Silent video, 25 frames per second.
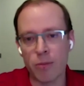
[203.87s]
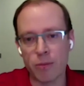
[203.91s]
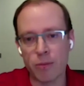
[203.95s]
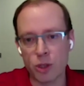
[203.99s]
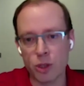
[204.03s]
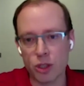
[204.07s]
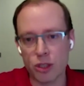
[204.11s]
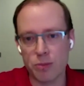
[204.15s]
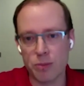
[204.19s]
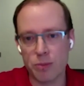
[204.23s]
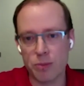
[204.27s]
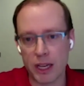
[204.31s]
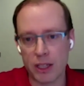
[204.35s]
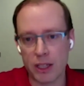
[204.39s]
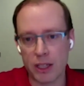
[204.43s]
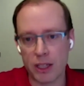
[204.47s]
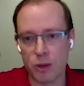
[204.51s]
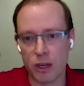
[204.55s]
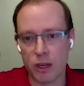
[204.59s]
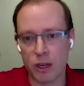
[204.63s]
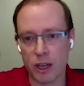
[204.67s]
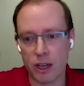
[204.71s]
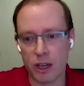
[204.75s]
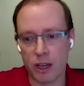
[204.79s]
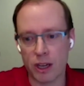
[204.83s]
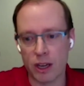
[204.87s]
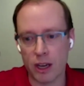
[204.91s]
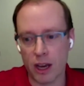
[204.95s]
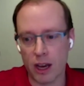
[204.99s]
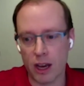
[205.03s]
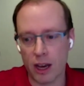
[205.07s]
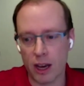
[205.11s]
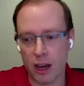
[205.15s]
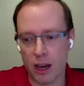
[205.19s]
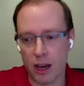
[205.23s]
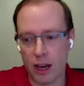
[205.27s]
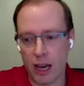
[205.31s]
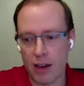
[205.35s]
just because we
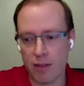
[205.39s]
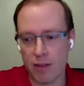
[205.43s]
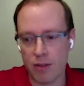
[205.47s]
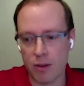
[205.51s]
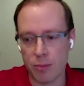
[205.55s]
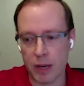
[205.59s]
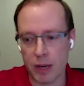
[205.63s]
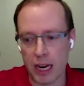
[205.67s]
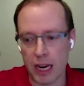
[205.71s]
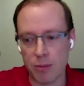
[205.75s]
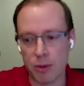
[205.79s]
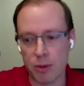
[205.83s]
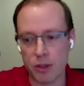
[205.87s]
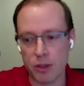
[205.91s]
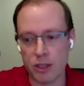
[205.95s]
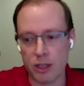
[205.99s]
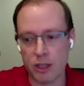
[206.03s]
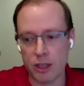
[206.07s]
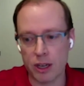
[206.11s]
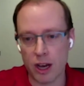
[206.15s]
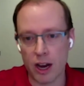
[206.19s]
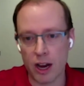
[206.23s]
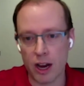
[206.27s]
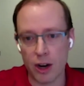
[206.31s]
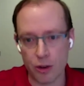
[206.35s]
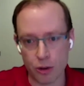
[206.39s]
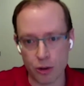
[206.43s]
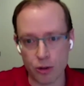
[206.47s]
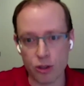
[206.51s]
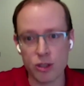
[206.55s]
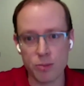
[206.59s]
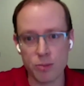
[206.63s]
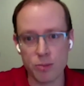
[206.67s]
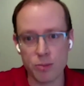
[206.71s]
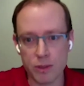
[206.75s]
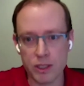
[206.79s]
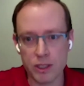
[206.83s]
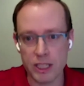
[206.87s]
haven't been able to hire
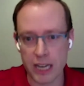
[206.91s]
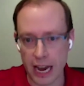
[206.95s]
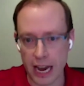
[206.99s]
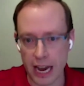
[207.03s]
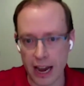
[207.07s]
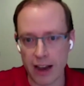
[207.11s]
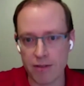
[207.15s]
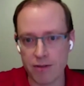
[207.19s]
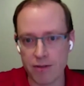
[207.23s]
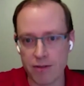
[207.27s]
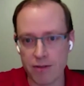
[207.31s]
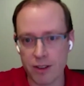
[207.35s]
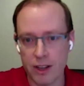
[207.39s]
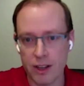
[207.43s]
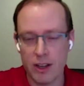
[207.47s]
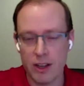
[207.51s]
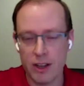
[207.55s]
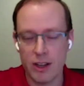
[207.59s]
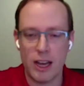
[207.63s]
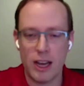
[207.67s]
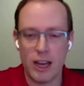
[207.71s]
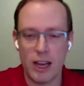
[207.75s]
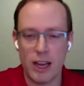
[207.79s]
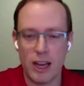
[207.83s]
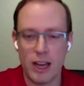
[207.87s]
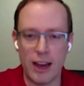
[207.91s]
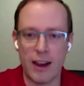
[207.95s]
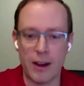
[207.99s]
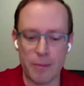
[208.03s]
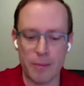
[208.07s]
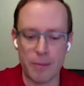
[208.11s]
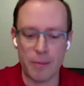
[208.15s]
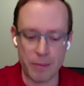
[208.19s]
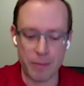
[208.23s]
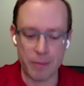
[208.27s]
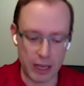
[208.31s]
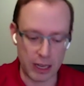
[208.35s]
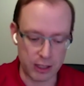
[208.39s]
those staff
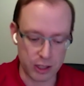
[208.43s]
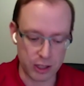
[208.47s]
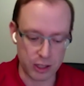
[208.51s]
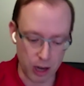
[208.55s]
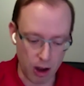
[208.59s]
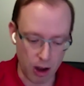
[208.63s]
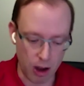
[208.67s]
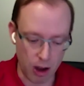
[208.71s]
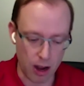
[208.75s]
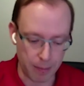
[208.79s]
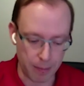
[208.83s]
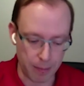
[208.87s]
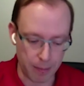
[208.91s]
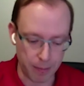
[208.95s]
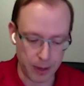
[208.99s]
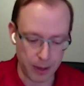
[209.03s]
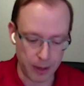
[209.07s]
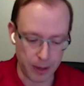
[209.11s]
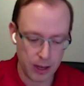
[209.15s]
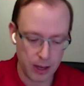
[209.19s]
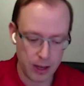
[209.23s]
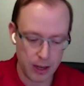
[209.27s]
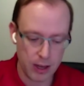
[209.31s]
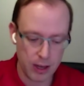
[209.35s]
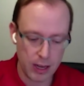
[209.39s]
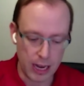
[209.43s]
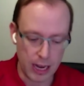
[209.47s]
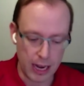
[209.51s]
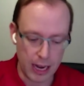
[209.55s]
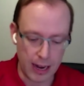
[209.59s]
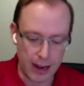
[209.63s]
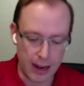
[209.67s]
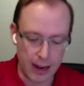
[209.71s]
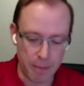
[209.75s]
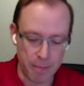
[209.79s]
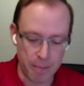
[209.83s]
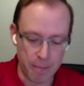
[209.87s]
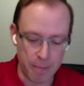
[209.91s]
in time.
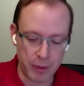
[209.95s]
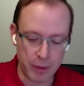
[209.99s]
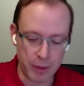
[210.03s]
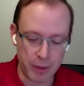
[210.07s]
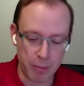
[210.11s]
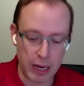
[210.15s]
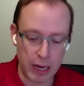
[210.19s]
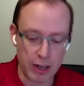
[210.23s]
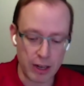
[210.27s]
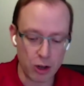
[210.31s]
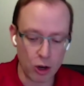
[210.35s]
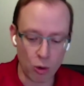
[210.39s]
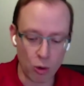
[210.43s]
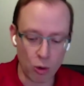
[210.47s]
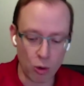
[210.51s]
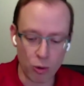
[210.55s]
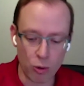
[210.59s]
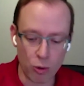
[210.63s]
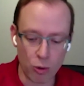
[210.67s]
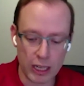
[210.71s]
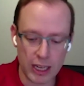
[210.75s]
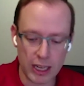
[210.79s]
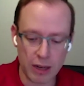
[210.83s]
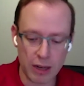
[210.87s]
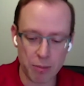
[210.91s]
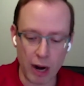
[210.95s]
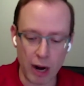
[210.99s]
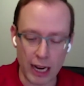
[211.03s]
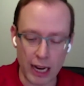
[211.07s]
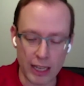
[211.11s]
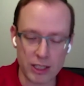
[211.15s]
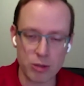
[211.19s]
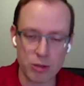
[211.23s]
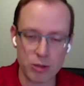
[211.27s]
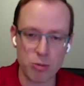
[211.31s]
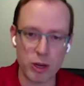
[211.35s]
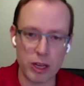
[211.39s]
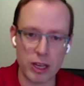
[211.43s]
But really
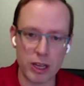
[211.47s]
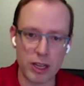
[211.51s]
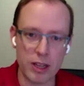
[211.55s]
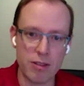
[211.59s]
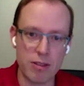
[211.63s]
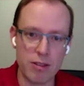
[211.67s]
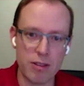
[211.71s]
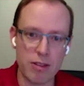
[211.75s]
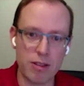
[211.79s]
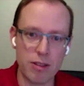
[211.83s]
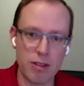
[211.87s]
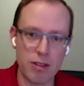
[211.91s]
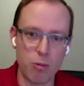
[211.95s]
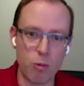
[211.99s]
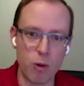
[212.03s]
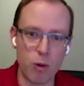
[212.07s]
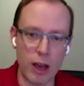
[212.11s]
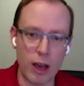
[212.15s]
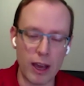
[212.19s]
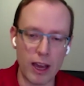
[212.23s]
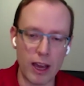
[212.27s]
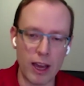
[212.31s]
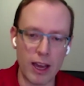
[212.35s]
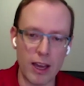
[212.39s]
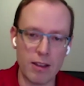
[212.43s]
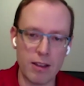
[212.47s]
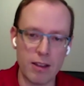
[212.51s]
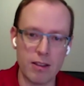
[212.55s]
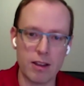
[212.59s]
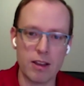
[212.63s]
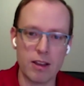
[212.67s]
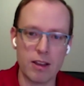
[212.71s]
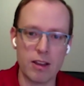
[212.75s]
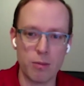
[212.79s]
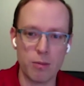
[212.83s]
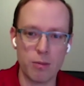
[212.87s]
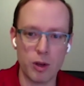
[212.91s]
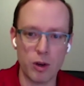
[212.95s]
impressed with the way the
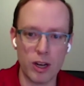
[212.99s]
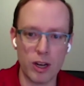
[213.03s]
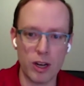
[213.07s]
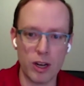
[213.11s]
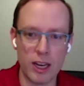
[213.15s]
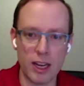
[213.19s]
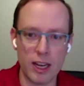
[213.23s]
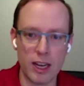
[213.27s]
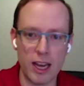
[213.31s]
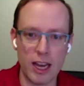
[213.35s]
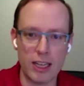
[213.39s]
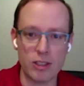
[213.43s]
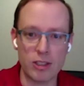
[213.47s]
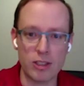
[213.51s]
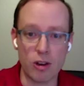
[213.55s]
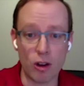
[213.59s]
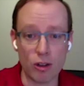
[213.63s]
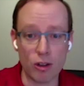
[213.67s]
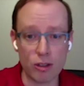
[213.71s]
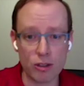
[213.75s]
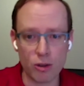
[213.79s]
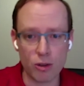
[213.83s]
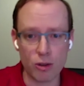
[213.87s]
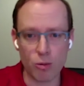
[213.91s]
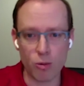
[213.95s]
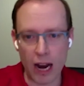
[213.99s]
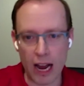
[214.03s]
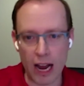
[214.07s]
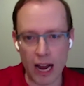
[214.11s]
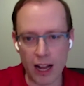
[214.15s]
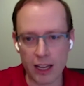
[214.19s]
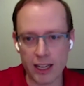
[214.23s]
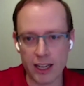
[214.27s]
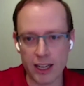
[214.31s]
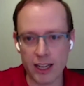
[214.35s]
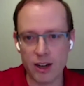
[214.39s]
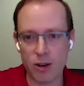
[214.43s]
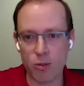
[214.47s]
community has also
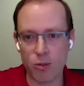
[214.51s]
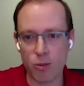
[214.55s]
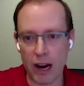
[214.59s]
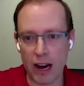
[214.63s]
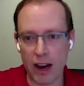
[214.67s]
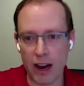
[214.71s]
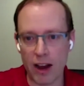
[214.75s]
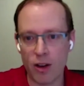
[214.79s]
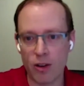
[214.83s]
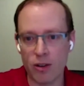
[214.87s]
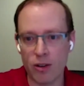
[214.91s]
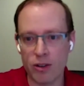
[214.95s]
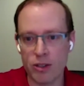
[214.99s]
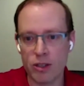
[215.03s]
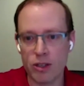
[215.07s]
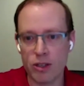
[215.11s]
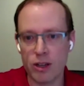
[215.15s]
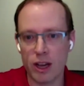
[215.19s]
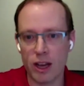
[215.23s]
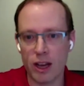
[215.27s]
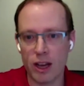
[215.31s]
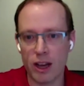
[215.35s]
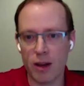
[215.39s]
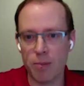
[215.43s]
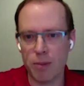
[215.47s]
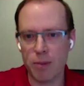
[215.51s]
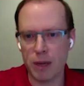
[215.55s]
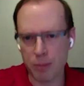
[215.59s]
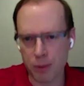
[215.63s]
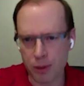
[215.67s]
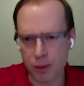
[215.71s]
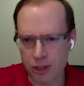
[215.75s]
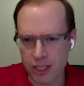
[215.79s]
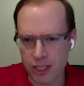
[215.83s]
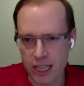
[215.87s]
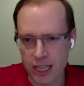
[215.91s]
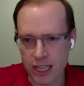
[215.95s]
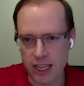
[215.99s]
rallied around
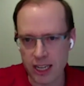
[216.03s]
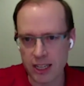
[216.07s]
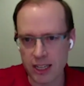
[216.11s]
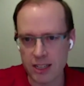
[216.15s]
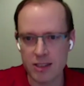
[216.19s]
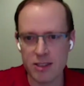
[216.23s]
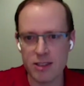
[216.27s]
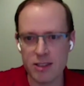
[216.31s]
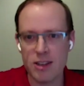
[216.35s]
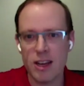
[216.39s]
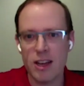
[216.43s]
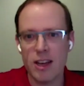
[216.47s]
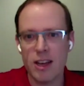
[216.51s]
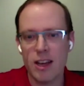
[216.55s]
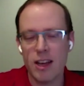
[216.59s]
people's needs